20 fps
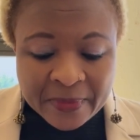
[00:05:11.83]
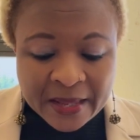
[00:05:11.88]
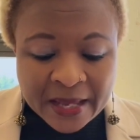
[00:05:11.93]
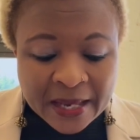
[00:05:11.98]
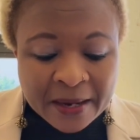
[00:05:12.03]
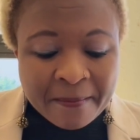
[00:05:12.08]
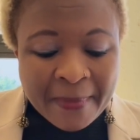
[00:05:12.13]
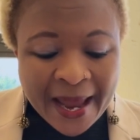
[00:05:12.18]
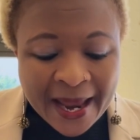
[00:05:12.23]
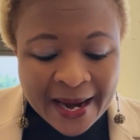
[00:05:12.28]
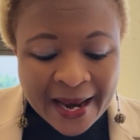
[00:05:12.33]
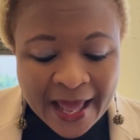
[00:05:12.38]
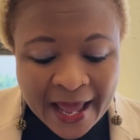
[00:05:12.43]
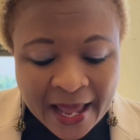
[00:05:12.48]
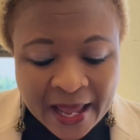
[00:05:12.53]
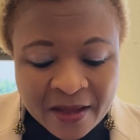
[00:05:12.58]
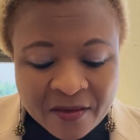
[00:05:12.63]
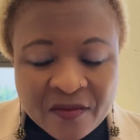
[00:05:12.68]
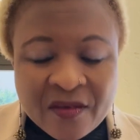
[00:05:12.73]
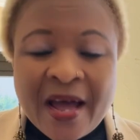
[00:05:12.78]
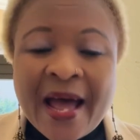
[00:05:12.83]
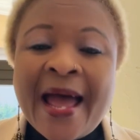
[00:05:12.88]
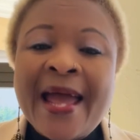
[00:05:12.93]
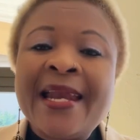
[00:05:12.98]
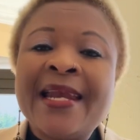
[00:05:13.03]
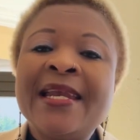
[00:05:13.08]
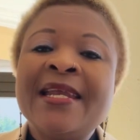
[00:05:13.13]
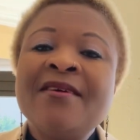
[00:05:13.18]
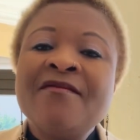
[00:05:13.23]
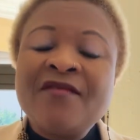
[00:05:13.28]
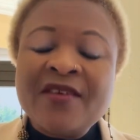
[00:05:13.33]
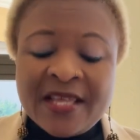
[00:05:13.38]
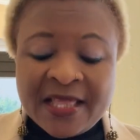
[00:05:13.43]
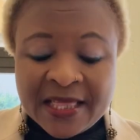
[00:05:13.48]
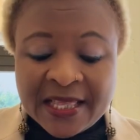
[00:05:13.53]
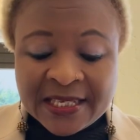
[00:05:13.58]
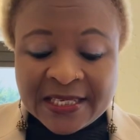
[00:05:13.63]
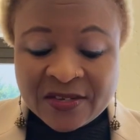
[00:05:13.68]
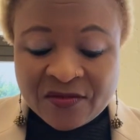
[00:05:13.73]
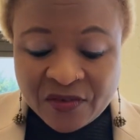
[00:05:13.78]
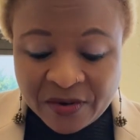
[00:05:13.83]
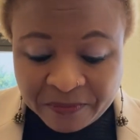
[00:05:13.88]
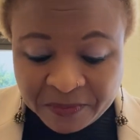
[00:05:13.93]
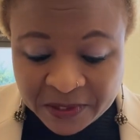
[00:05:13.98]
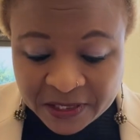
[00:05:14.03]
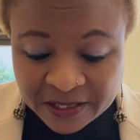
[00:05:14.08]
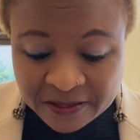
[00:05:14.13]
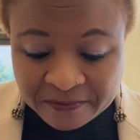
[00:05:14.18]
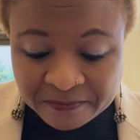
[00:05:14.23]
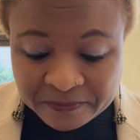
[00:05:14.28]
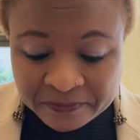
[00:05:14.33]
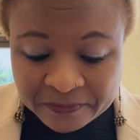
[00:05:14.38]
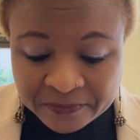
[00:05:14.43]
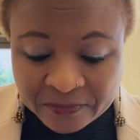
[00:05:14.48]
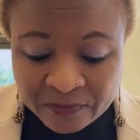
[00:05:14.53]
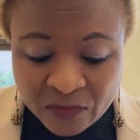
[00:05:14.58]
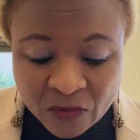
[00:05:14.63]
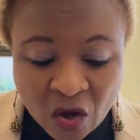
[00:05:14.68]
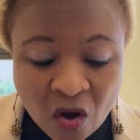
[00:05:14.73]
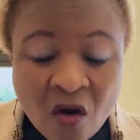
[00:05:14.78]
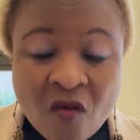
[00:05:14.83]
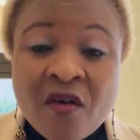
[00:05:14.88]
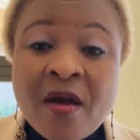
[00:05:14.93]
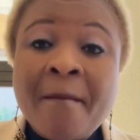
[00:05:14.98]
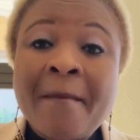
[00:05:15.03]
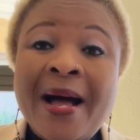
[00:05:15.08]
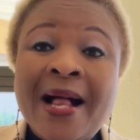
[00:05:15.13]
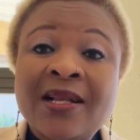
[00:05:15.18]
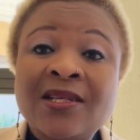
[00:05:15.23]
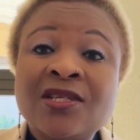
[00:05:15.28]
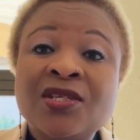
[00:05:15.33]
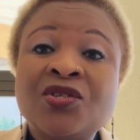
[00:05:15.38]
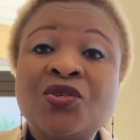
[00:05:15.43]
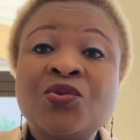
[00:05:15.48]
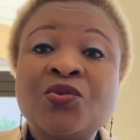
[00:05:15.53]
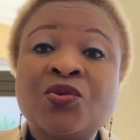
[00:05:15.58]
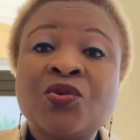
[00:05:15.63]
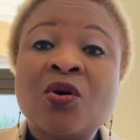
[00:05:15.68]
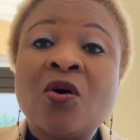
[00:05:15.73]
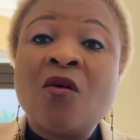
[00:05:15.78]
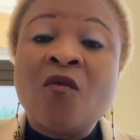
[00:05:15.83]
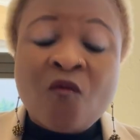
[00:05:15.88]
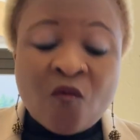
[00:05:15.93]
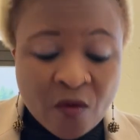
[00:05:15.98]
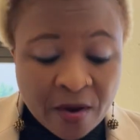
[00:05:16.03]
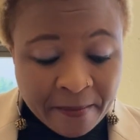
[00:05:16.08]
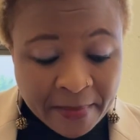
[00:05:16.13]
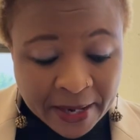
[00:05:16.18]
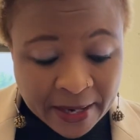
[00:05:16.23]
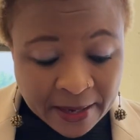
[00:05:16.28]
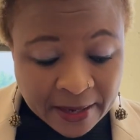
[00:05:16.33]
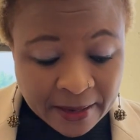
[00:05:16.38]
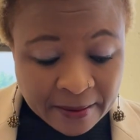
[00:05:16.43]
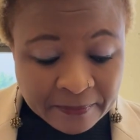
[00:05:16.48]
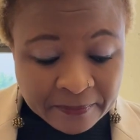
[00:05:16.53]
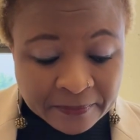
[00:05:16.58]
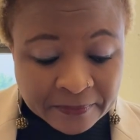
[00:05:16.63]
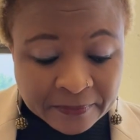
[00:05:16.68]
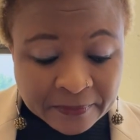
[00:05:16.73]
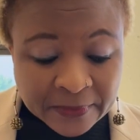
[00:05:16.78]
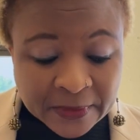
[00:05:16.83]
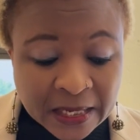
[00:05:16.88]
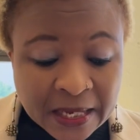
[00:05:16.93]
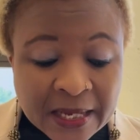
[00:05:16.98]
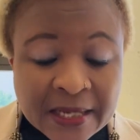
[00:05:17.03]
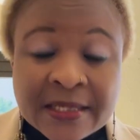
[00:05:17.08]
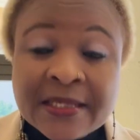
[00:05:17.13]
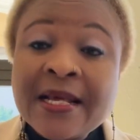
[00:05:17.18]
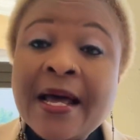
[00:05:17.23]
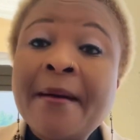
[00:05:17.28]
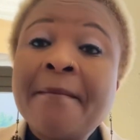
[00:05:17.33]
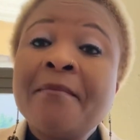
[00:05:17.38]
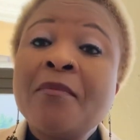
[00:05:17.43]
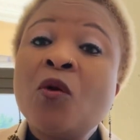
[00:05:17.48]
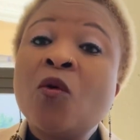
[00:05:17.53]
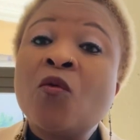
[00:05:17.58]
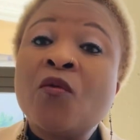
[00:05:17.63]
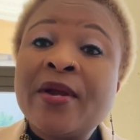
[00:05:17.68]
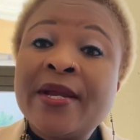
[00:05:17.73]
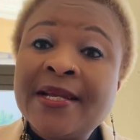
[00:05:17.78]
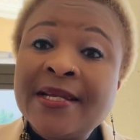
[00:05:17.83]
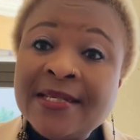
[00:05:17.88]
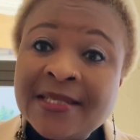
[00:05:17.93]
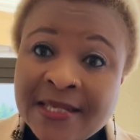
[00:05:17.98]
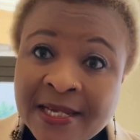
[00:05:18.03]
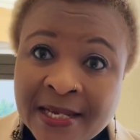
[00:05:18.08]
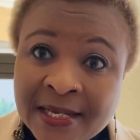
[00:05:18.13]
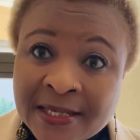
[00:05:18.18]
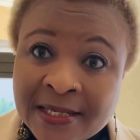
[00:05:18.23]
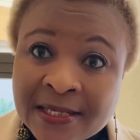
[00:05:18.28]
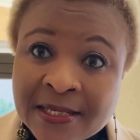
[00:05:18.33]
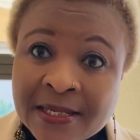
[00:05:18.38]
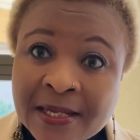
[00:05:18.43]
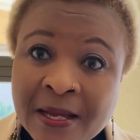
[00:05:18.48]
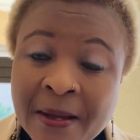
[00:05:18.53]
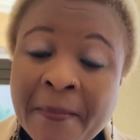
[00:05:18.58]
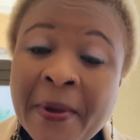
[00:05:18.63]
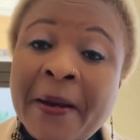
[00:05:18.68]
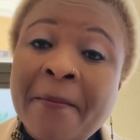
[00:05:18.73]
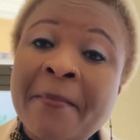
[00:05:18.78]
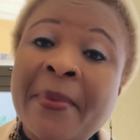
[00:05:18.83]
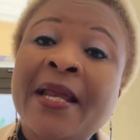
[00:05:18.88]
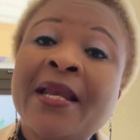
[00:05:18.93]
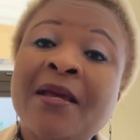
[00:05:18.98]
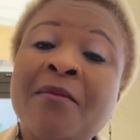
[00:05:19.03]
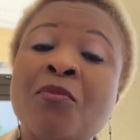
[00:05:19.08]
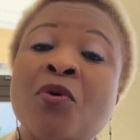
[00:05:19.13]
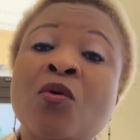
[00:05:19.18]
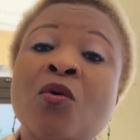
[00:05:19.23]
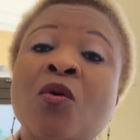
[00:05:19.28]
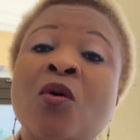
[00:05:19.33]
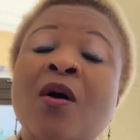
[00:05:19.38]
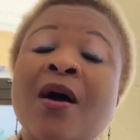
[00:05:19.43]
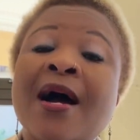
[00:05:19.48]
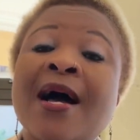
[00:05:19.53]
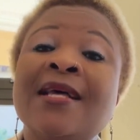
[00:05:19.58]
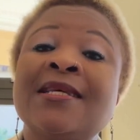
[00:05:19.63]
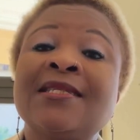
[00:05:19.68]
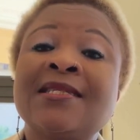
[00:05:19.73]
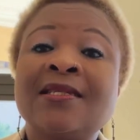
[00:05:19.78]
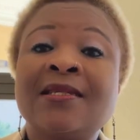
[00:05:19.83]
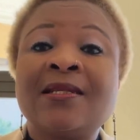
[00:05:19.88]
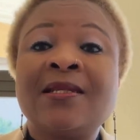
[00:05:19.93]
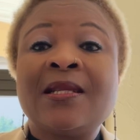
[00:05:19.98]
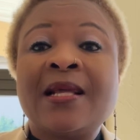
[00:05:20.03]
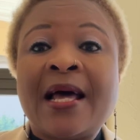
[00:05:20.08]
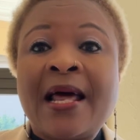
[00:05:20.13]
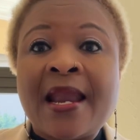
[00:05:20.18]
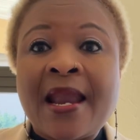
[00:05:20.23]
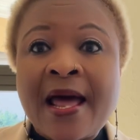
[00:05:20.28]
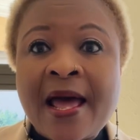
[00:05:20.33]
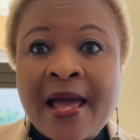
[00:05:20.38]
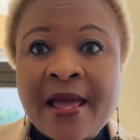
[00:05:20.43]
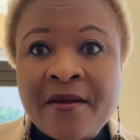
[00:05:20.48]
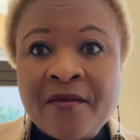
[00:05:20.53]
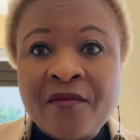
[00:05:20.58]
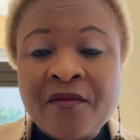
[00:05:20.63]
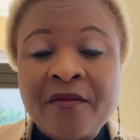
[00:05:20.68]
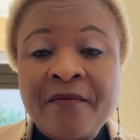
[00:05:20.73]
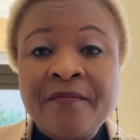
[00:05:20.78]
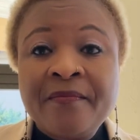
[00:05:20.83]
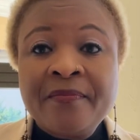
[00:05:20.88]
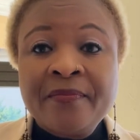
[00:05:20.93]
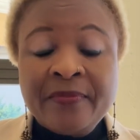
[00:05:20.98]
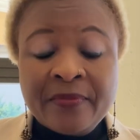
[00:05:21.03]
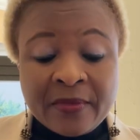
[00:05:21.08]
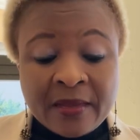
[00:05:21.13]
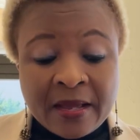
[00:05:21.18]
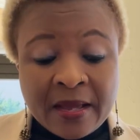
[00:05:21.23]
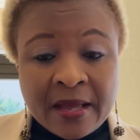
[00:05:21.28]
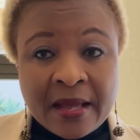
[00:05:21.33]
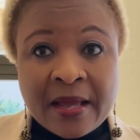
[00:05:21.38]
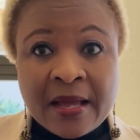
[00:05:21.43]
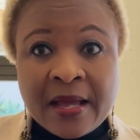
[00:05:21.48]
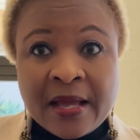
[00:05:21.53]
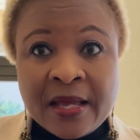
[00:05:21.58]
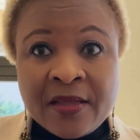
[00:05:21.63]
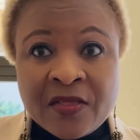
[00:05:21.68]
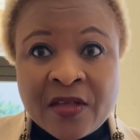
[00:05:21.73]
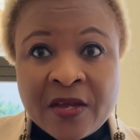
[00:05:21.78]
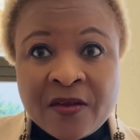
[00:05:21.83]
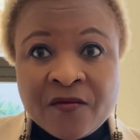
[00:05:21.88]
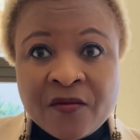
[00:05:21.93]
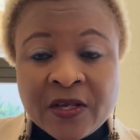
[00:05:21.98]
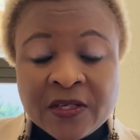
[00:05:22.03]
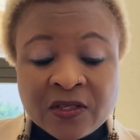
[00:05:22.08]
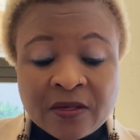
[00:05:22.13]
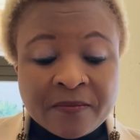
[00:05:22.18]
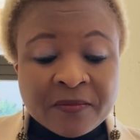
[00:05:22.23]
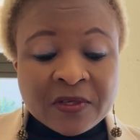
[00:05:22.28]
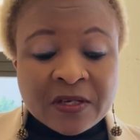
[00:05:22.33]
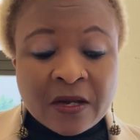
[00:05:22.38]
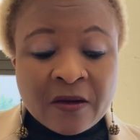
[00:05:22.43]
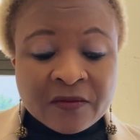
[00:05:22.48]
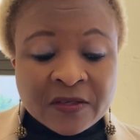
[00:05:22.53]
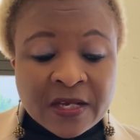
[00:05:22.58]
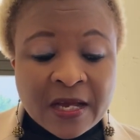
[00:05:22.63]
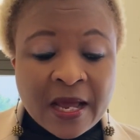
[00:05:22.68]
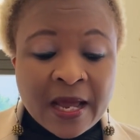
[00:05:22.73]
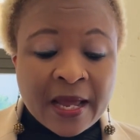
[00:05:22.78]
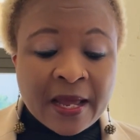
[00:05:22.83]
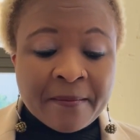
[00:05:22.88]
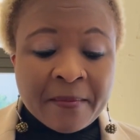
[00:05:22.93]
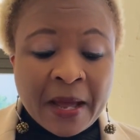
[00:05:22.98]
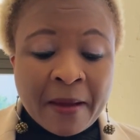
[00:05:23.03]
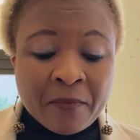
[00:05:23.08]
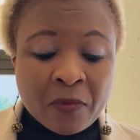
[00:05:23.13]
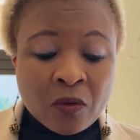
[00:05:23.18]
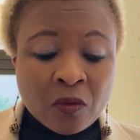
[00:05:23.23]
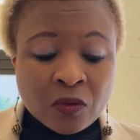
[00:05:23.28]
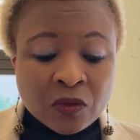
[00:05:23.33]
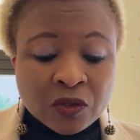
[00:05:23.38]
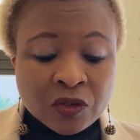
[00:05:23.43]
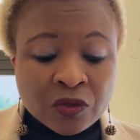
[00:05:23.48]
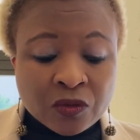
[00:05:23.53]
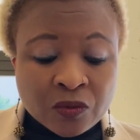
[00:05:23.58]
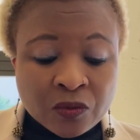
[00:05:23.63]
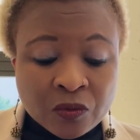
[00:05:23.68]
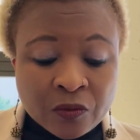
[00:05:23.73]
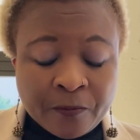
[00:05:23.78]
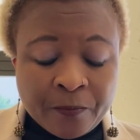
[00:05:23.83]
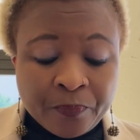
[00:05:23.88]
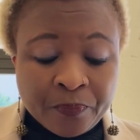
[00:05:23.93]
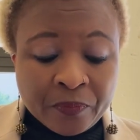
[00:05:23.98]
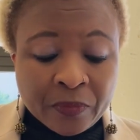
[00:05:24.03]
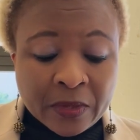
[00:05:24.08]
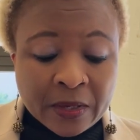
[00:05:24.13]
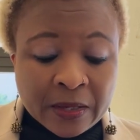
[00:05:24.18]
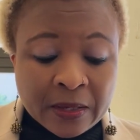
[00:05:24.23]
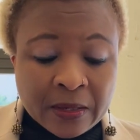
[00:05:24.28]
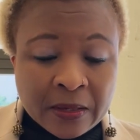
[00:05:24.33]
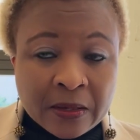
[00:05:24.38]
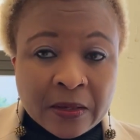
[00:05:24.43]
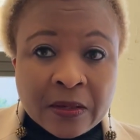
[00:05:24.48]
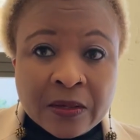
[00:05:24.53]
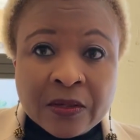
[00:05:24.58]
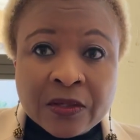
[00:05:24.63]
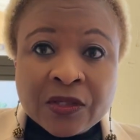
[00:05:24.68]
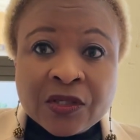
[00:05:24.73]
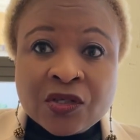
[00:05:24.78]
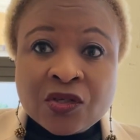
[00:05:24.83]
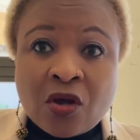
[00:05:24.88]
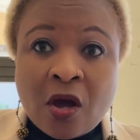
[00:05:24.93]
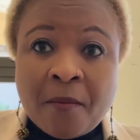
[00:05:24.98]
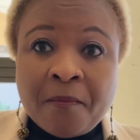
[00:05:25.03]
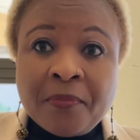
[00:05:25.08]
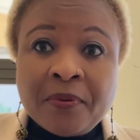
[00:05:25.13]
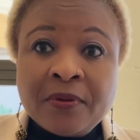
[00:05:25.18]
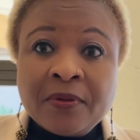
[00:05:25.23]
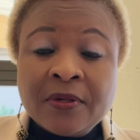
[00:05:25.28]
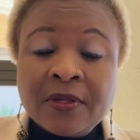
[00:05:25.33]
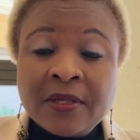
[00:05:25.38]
in my life, I live in the scripts of a multitude of women. Some already dead, but many more are still alive. In the interest of time, I'm going to stop